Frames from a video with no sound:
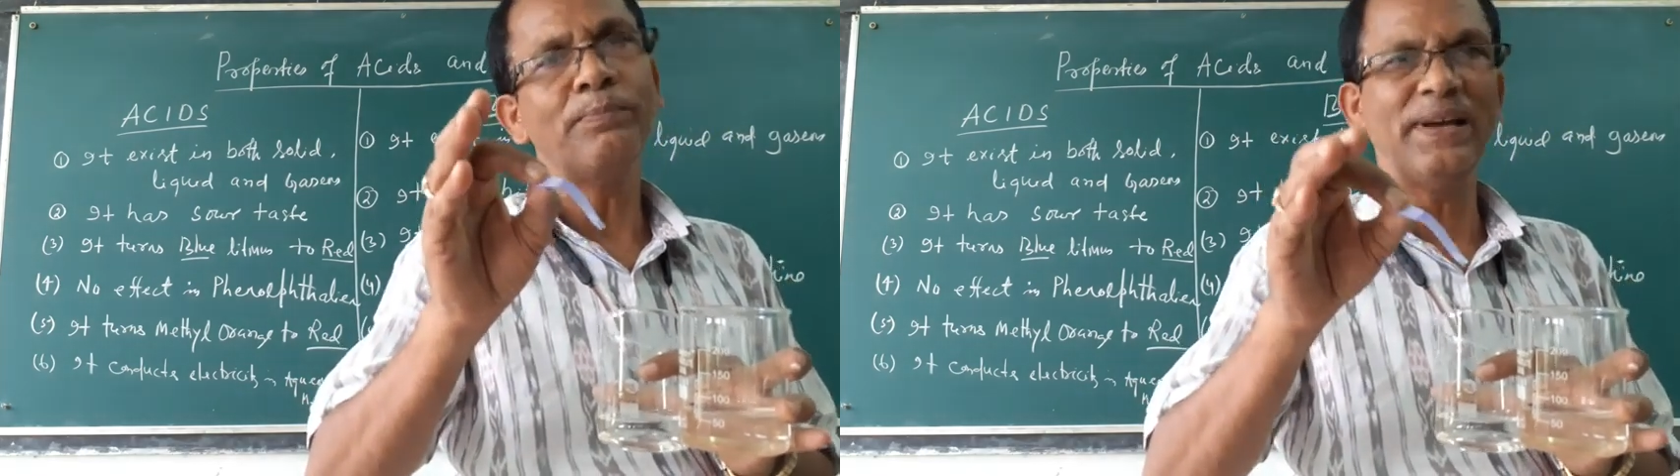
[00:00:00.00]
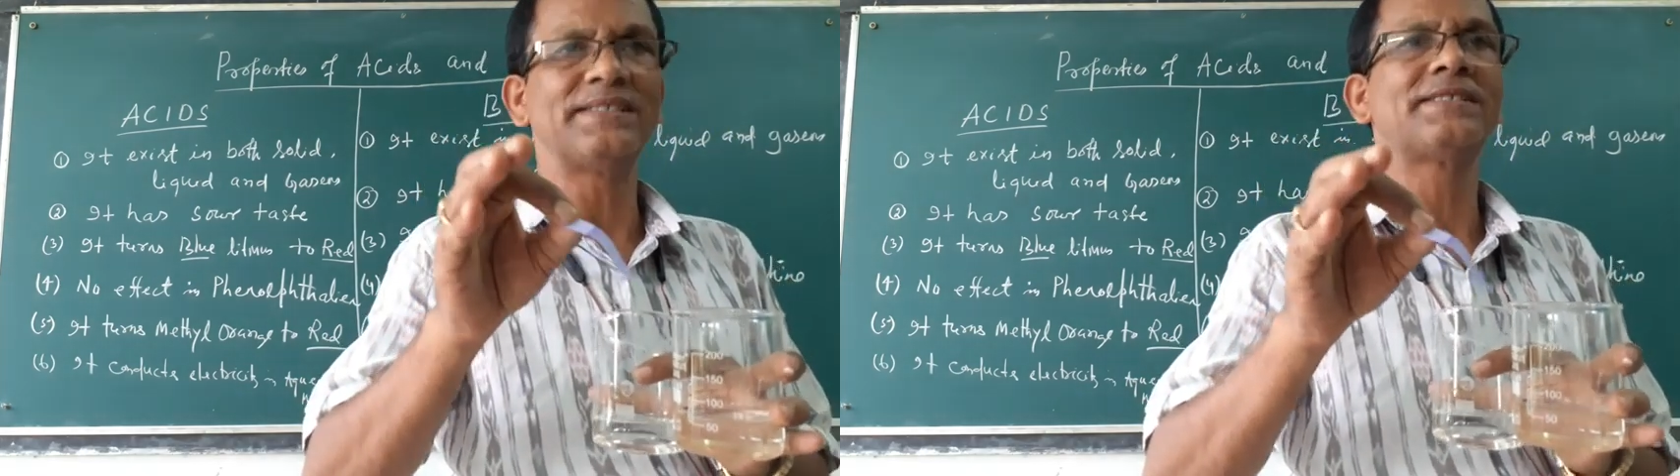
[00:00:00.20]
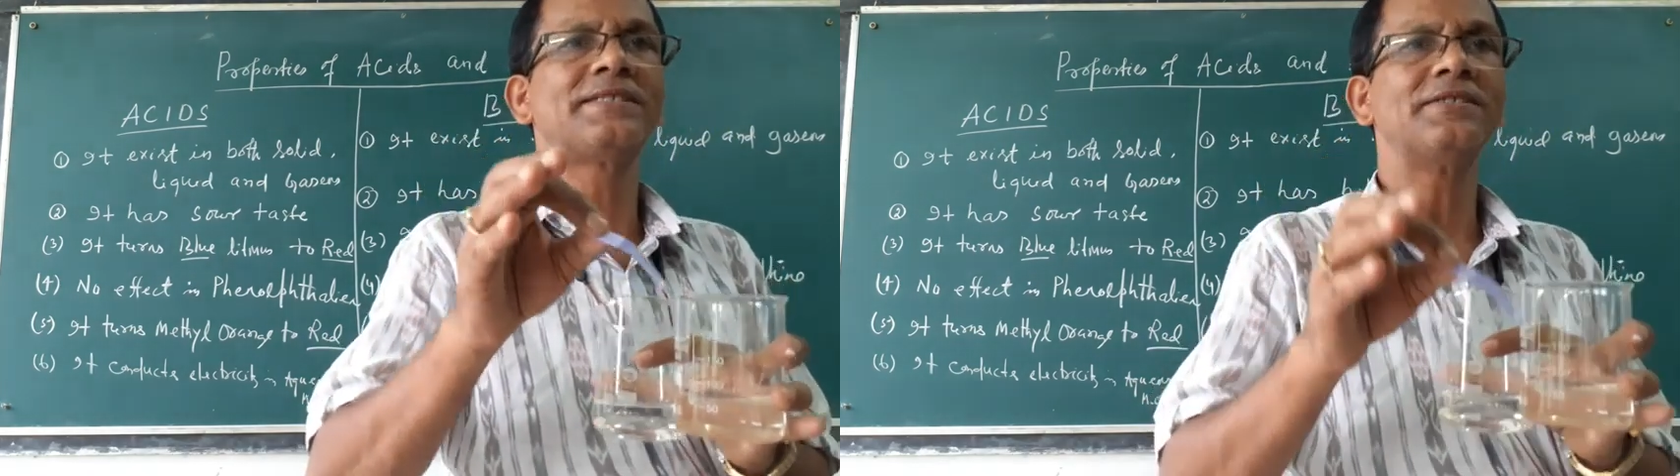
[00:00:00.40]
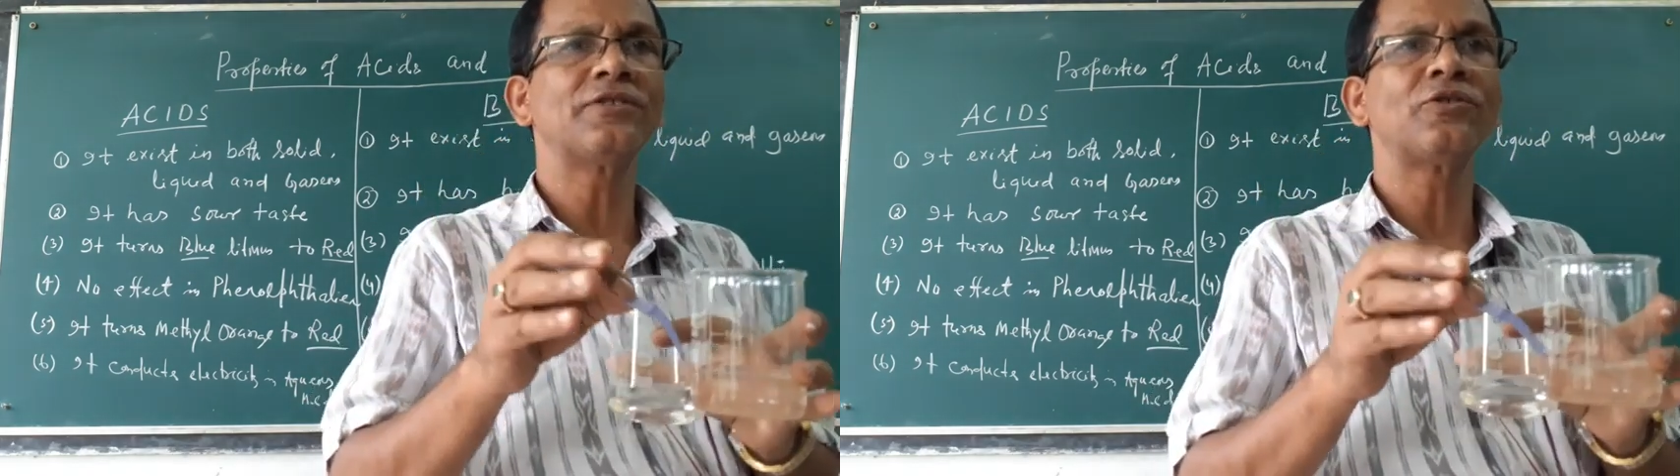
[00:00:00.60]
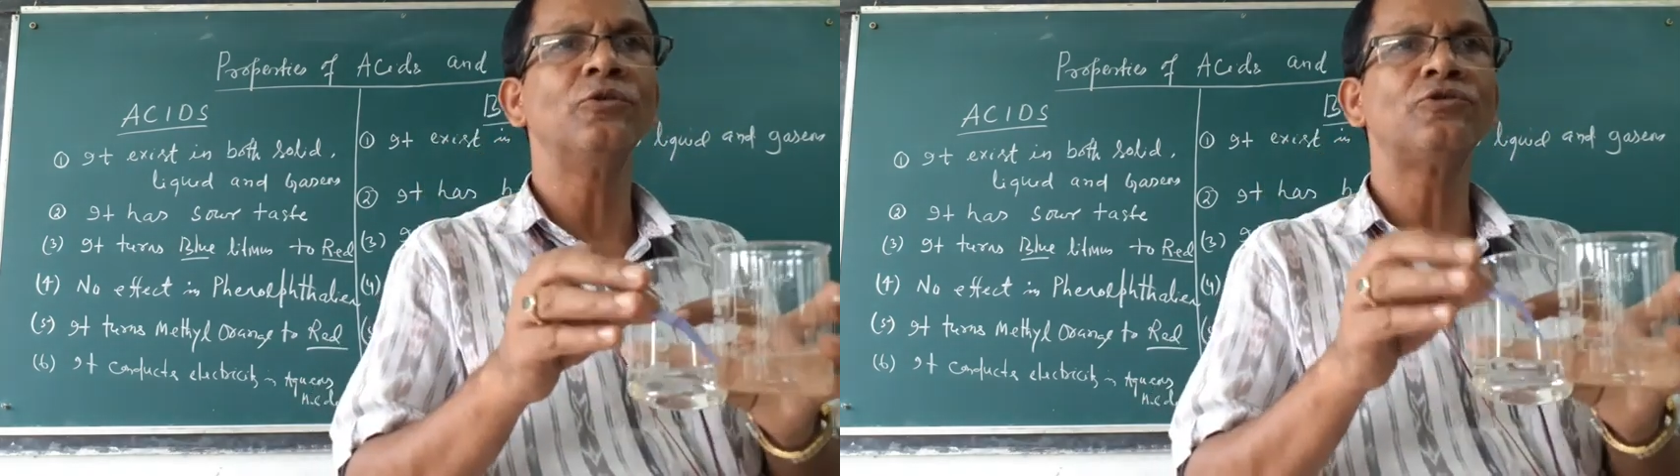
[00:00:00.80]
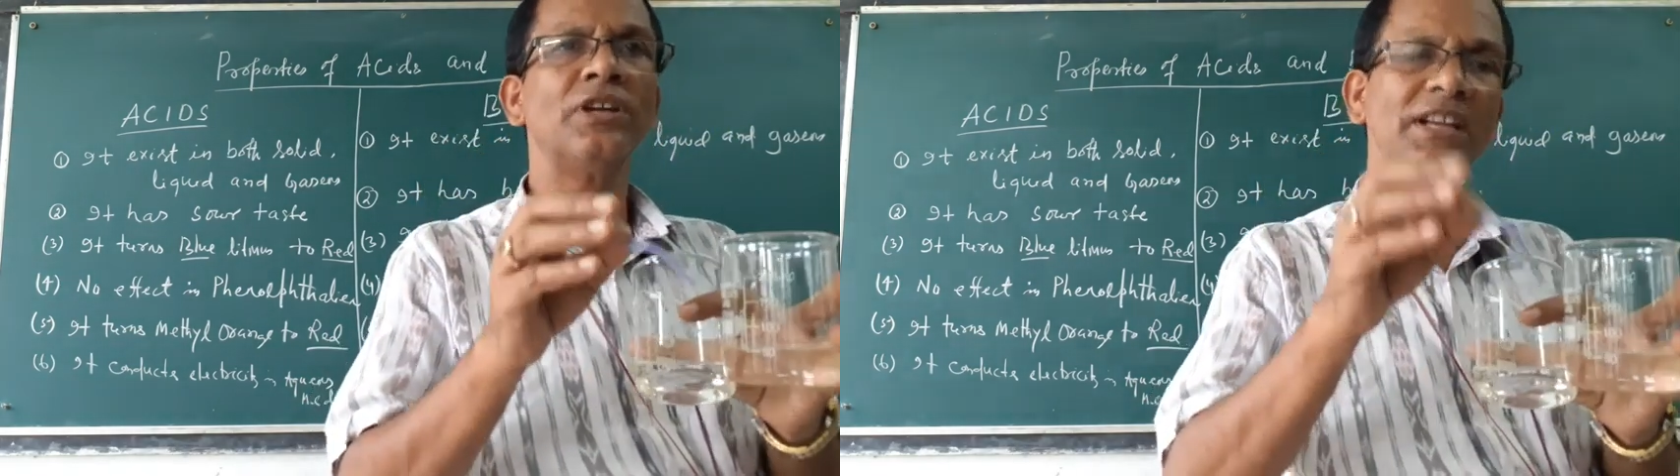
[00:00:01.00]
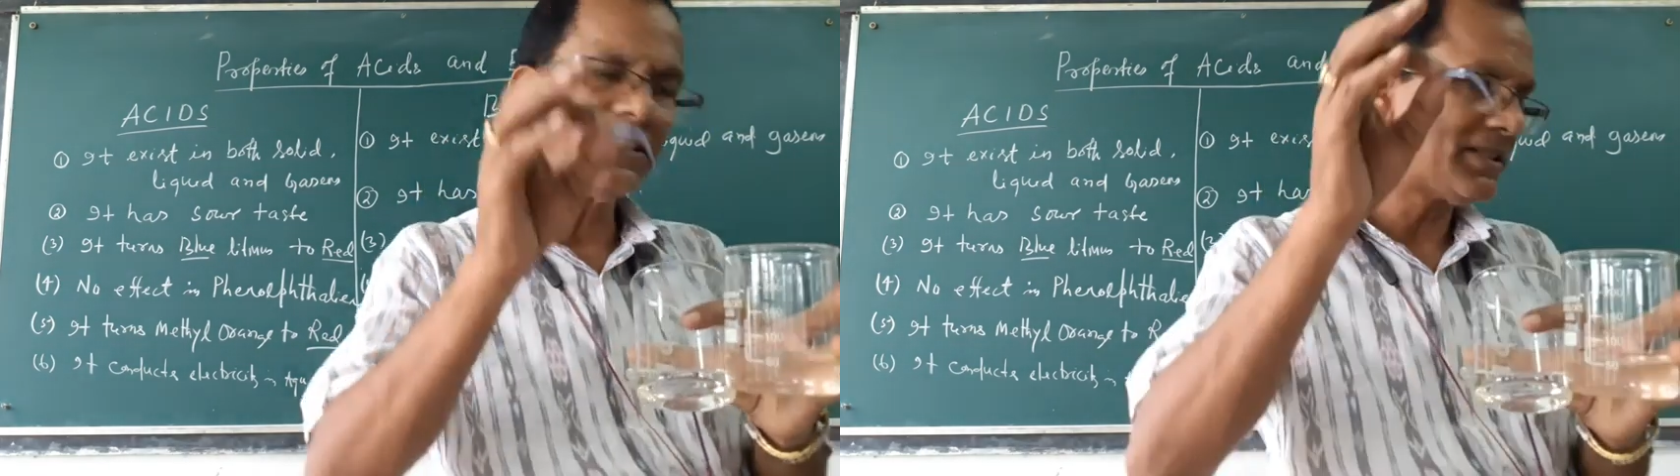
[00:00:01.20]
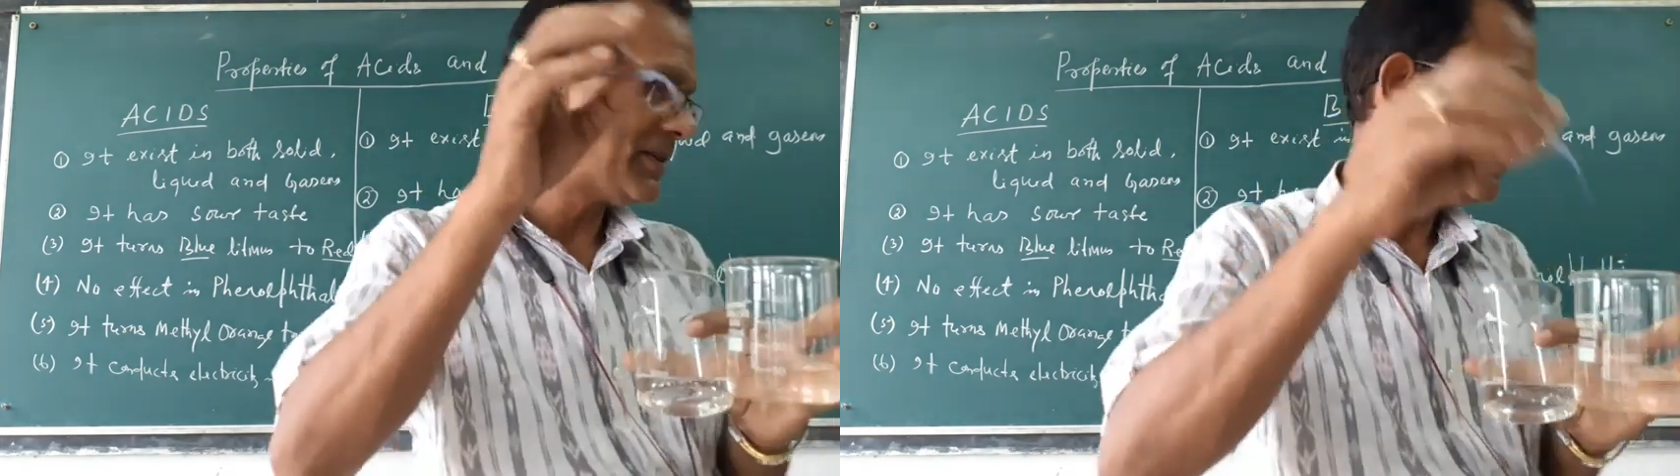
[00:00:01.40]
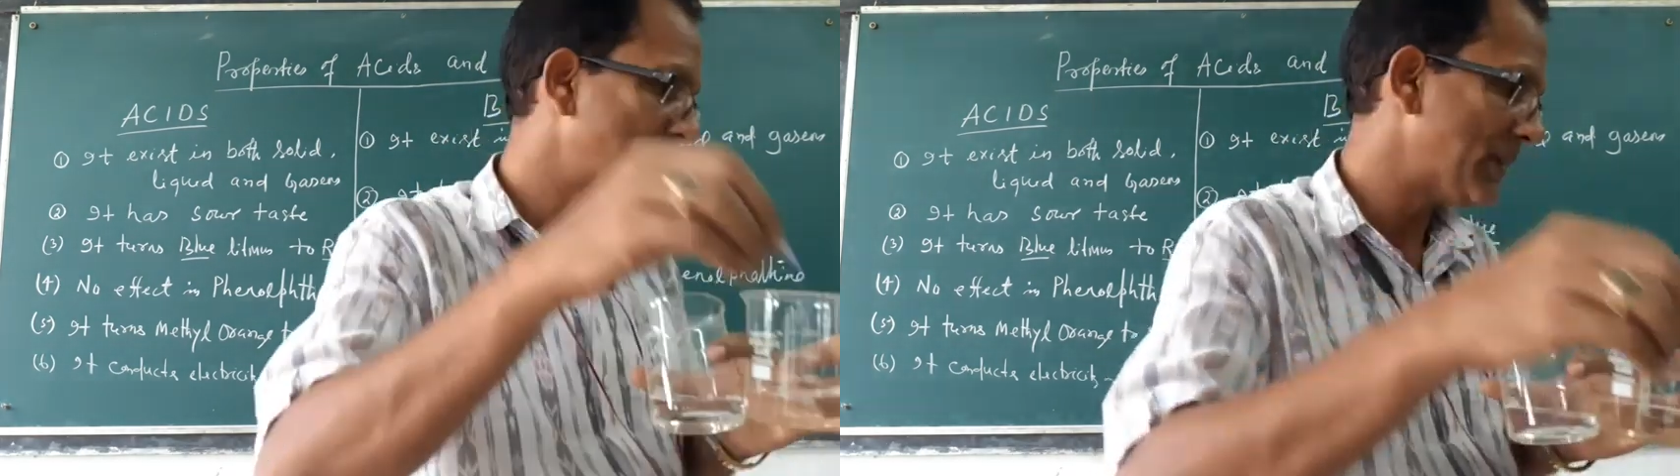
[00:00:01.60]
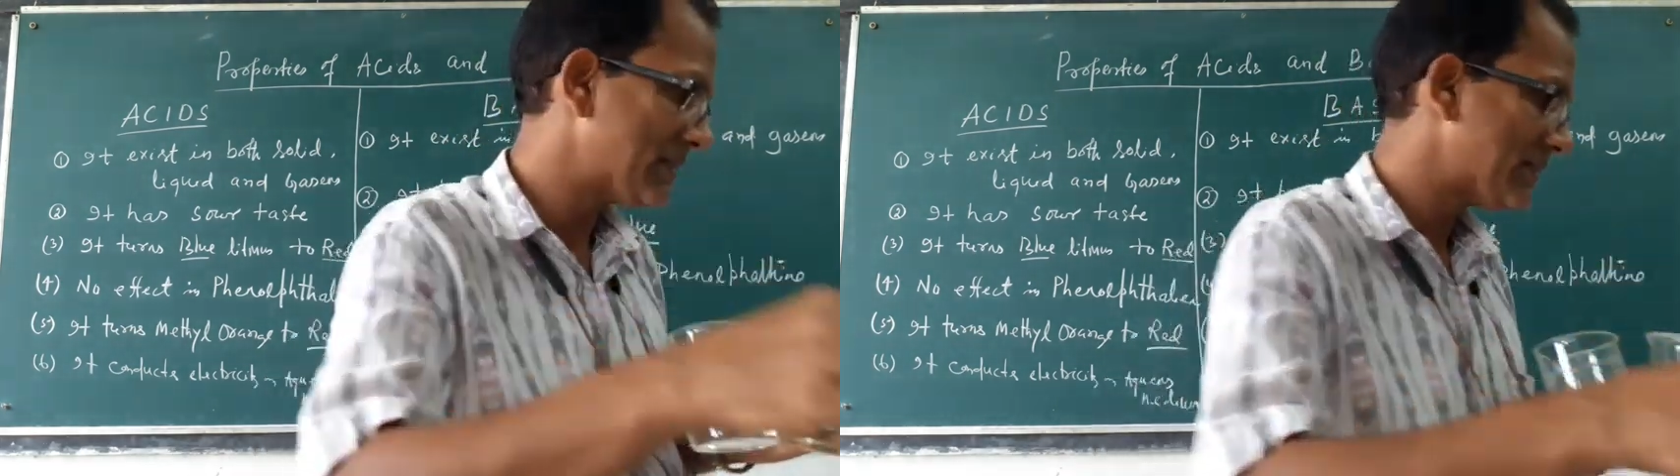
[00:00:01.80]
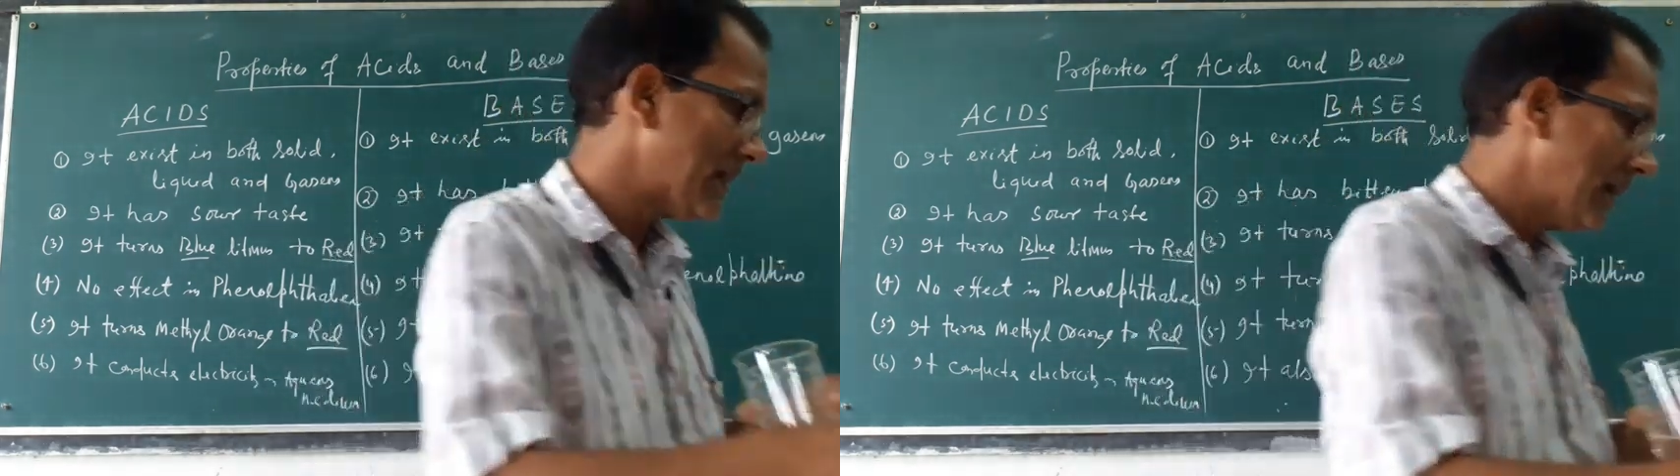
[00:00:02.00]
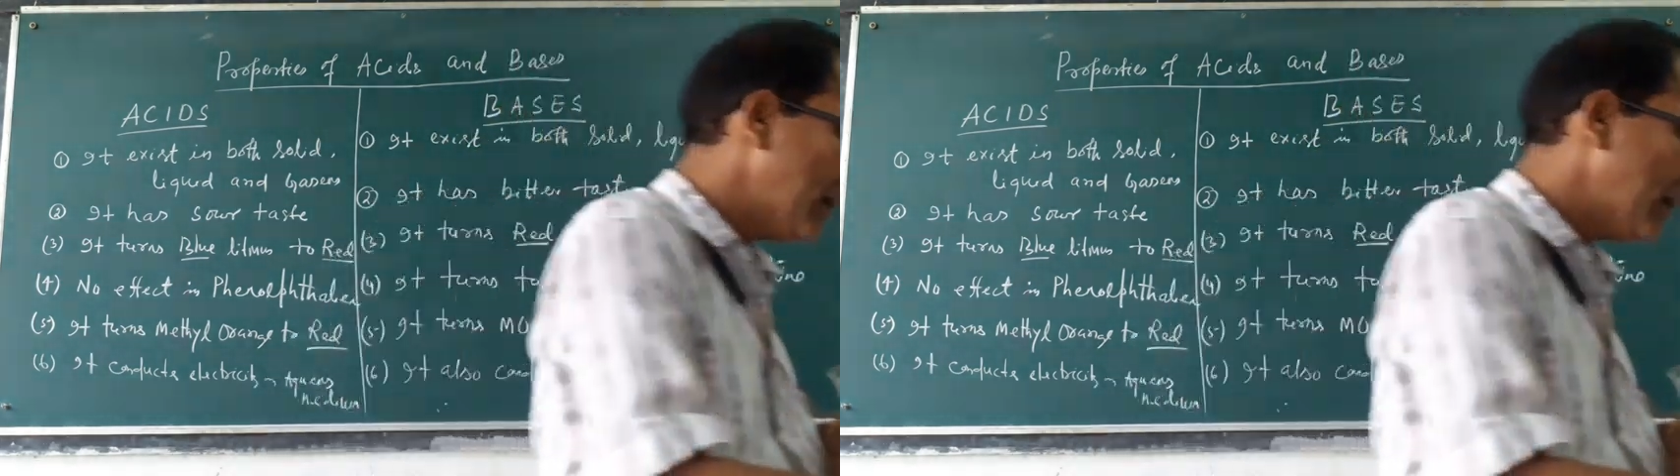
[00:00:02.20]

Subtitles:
base. The solution is base.